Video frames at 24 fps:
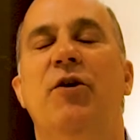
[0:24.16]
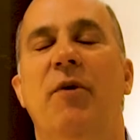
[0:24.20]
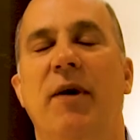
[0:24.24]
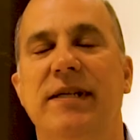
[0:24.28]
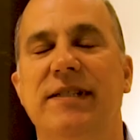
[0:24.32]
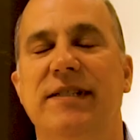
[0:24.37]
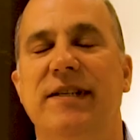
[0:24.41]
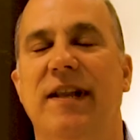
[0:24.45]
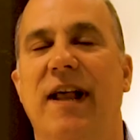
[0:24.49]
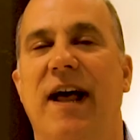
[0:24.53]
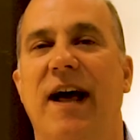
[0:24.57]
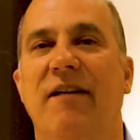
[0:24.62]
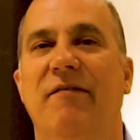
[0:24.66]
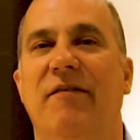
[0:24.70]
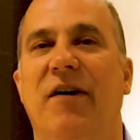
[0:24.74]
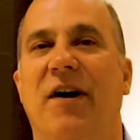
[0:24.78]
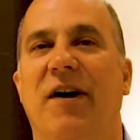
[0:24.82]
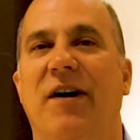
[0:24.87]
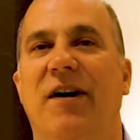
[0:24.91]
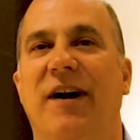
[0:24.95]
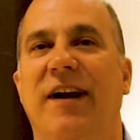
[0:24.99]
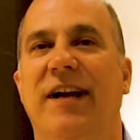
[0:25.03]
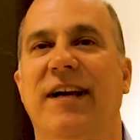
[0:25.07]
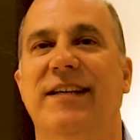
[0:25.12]
U S
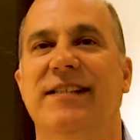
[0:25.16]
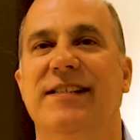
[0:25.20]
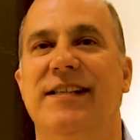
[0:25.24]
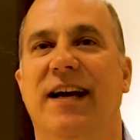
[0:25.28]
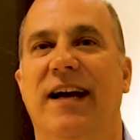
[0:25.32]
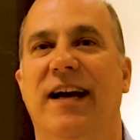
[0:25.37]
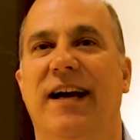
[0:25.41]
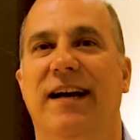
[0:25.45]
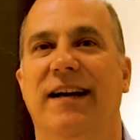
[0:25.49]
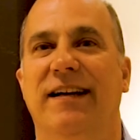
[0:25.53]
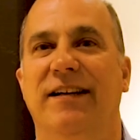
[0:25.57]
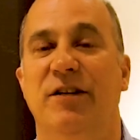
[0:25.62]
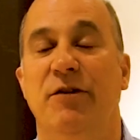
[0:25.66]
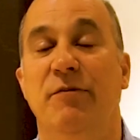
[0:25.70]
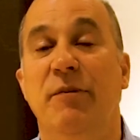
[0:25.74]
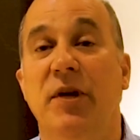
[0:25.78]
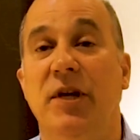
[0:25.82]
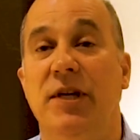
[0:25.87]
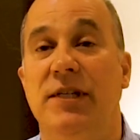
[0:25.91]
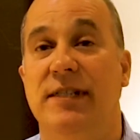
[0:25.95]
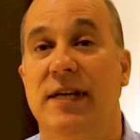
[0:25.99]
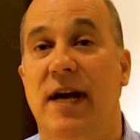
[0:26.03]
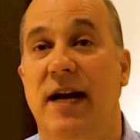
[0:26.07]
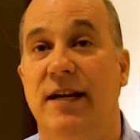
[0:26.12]
CLIVAR is a
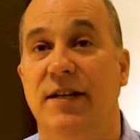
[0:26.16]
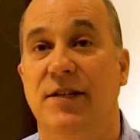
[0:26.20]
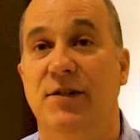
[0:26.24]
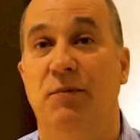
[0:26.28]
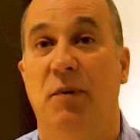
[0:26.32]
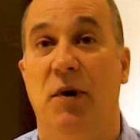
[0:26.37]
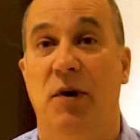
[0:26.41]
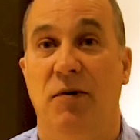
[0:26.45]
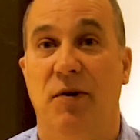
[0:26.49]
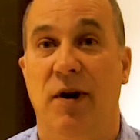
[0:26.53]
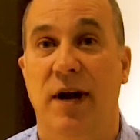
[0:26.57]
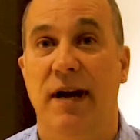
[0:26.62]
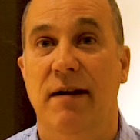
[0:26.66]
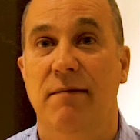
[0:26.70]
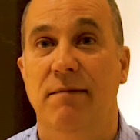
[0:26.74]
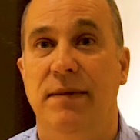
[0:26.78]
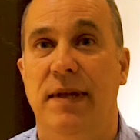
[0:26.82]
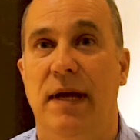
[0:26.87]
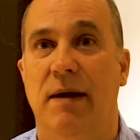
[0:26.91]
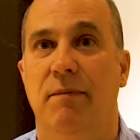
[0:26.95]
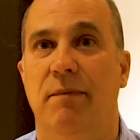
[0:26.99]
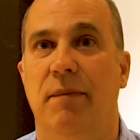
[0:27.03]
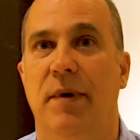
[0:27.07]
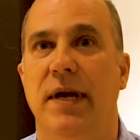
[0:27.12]
community science
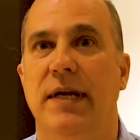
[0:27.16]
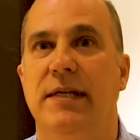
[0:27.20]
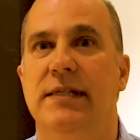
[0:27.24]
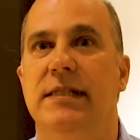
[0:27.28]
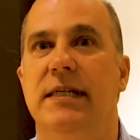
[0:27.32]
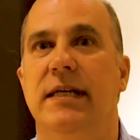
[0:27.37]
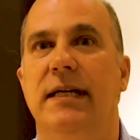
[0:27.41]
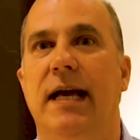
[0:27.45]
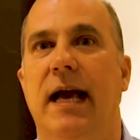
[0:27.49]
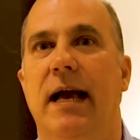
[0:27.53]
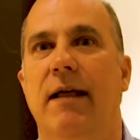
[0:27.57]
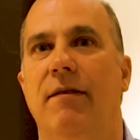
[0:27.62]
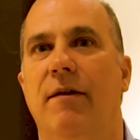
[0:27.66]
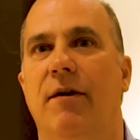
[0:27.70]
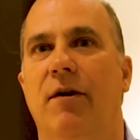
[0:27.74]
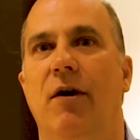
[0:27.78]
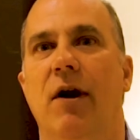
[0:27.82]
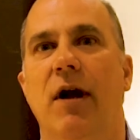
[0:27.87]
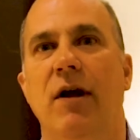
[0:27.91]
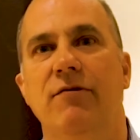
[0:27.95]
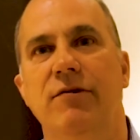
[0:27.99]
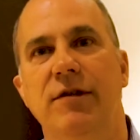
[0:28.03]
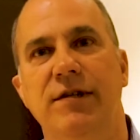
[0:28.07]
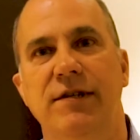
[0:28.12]
program that brings
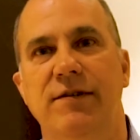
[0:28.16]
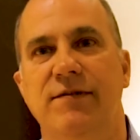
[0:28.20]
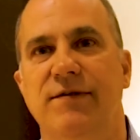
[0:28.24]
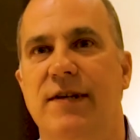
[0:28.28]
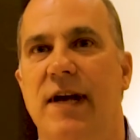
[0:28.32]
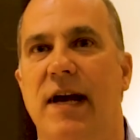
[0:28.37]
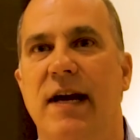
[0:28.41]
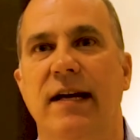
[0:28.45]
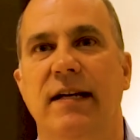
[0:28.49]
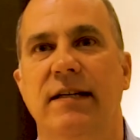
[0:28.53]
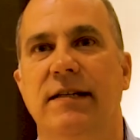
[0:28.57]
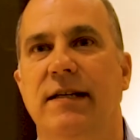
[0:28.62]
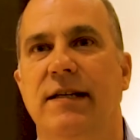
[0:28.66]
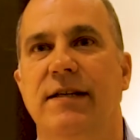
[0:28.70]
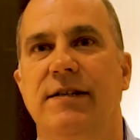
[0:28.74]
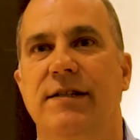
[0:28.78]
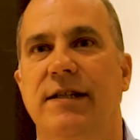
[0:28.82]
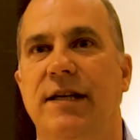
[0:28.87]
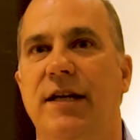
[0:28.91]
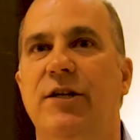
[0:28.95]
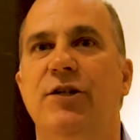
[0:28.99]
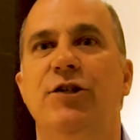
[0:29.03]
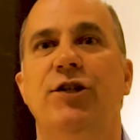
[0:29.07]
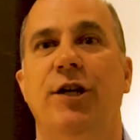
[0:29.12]
together hundreds of
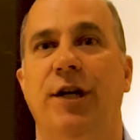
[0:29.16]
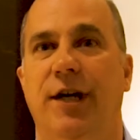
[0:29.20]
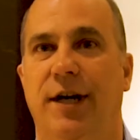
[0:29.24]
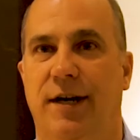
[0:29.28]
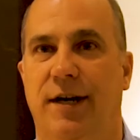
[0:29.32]
scientists each